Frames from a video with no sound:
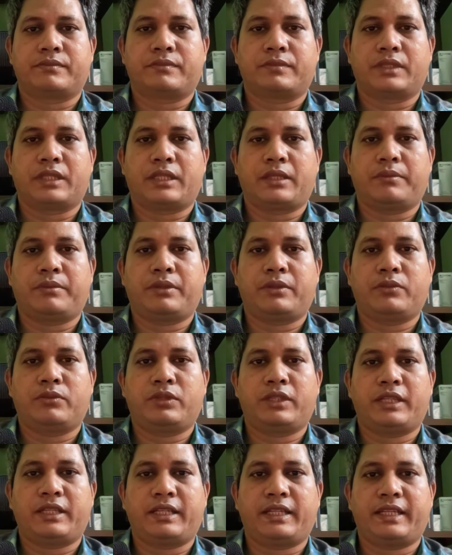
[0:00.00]
If you
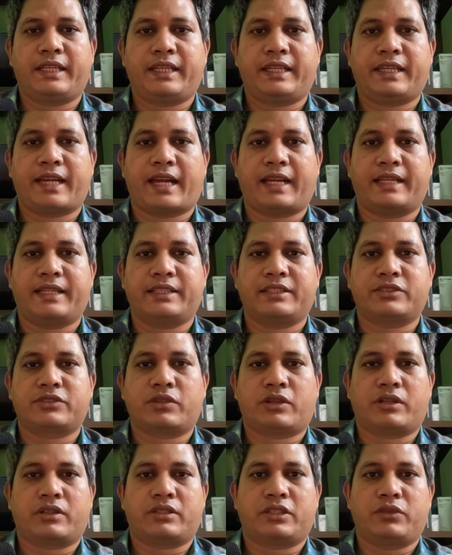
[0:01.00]
need any guidance
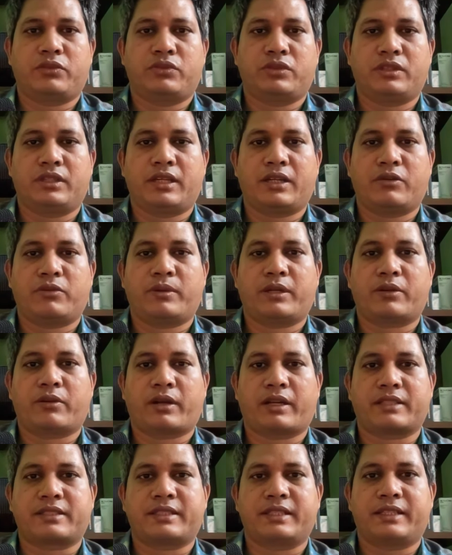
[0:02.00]
or tutorial over
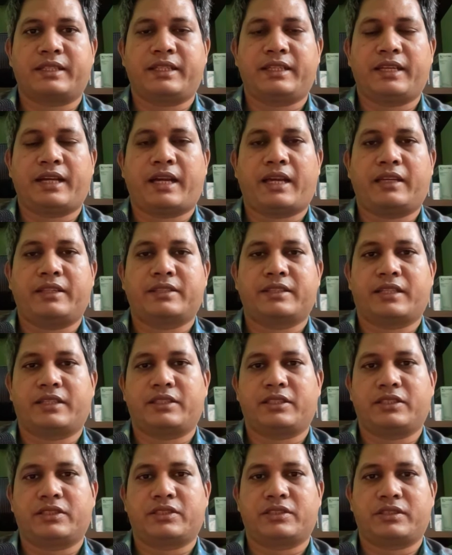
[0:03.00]
Audacity, I
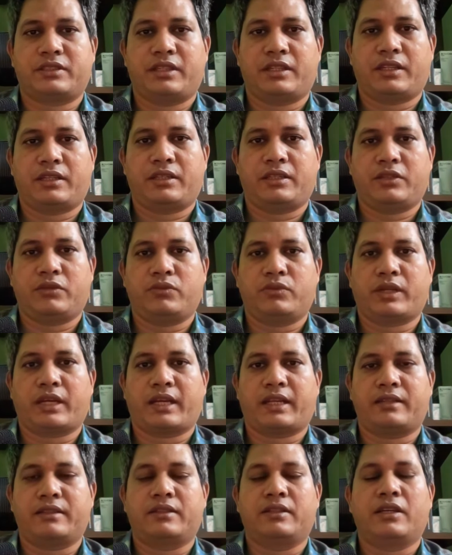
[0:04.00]
suggest you
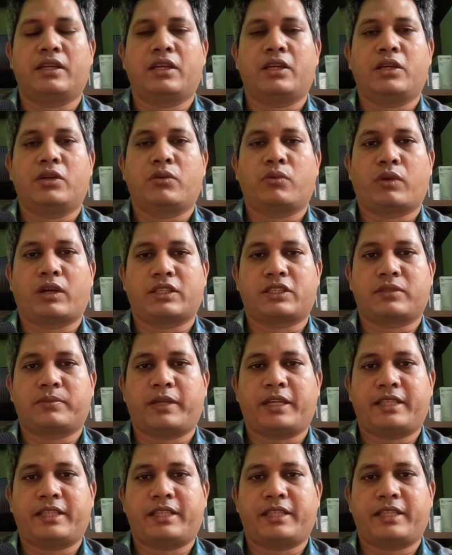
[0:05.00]
can watch my